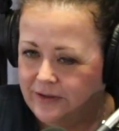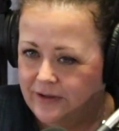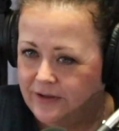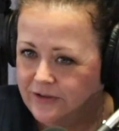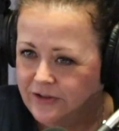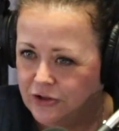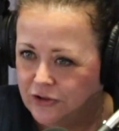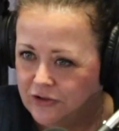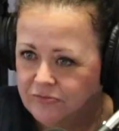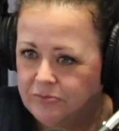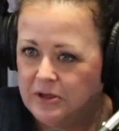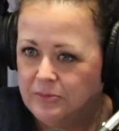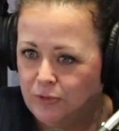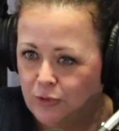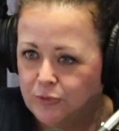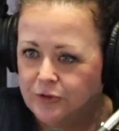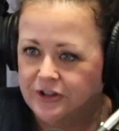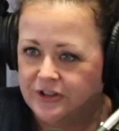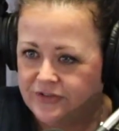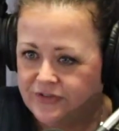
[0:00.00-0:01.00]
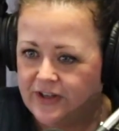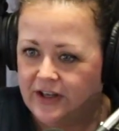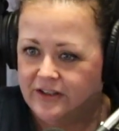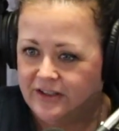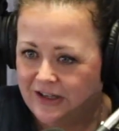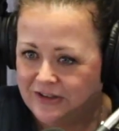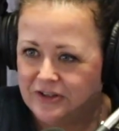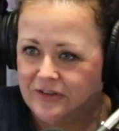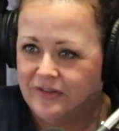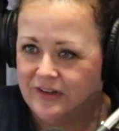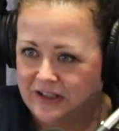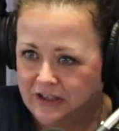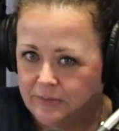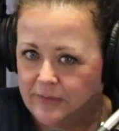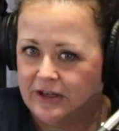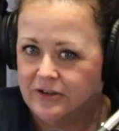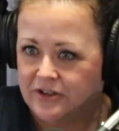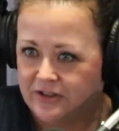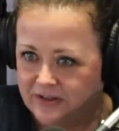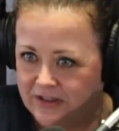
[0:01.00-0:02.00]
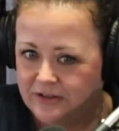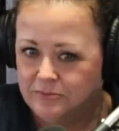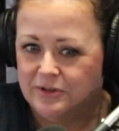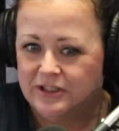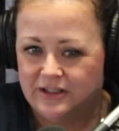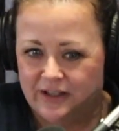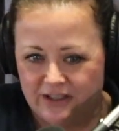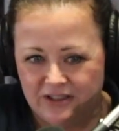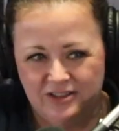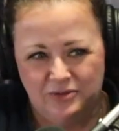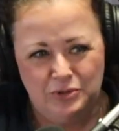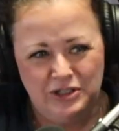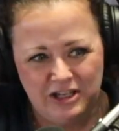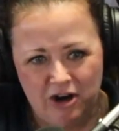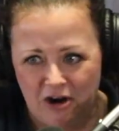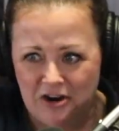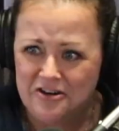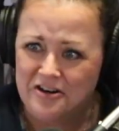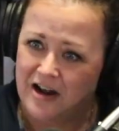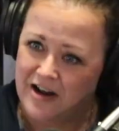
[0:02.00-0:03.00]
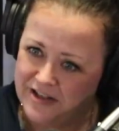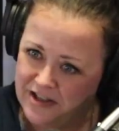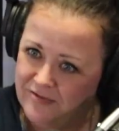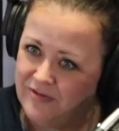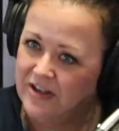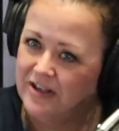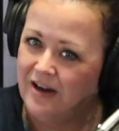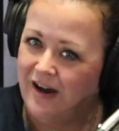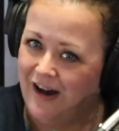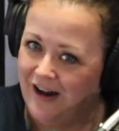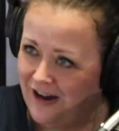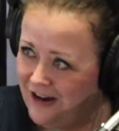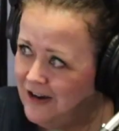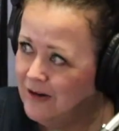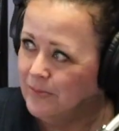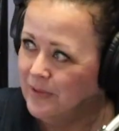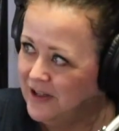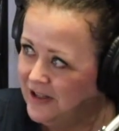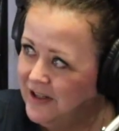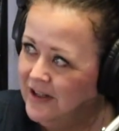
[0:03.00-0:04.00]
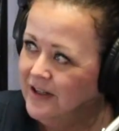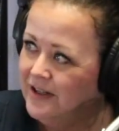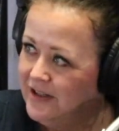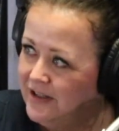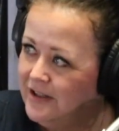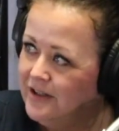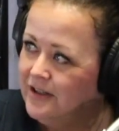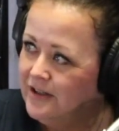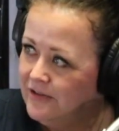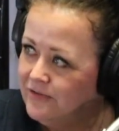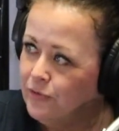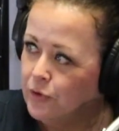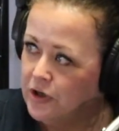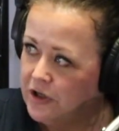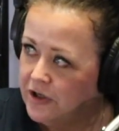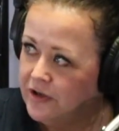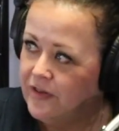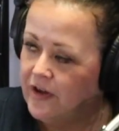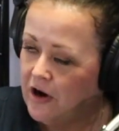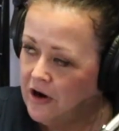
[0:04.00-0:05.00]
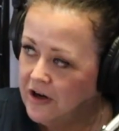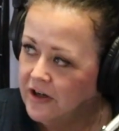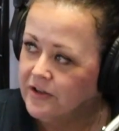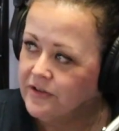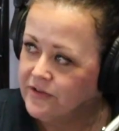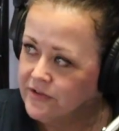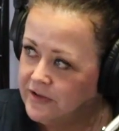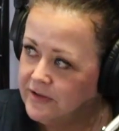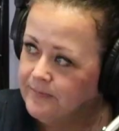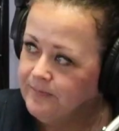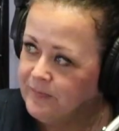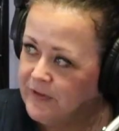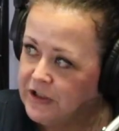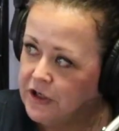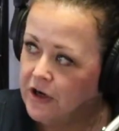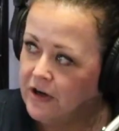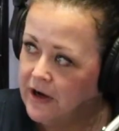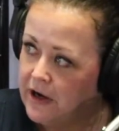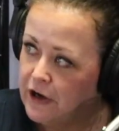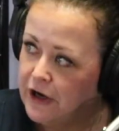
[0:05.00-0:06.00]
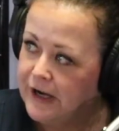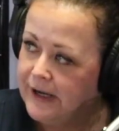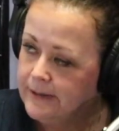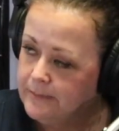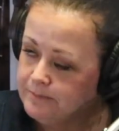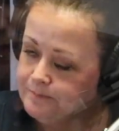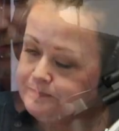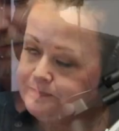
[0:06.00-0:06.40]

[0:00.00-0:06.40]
you know, if people really sat down and think about it, they'd be like, we are kind of a hub for the arts in our area.